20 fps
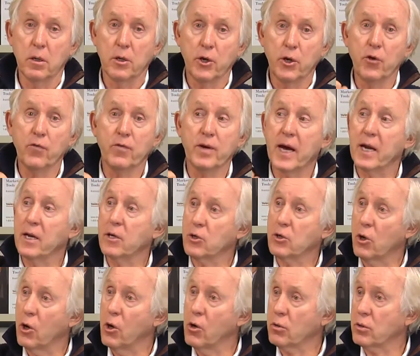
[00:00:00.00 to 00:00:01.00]
You've got to
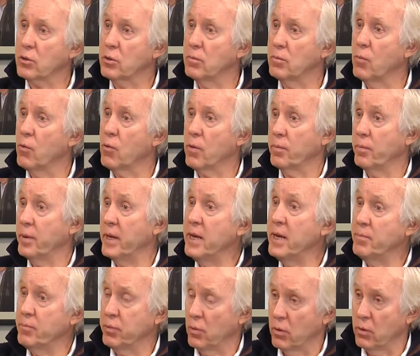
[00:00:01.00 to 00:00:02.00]
talk to more
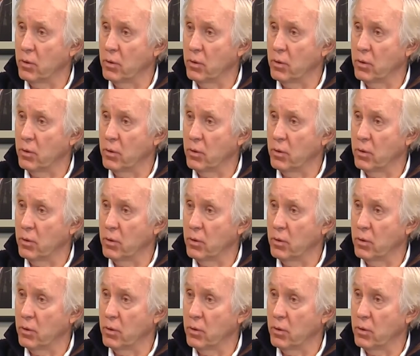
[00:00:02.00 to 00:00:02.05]
people.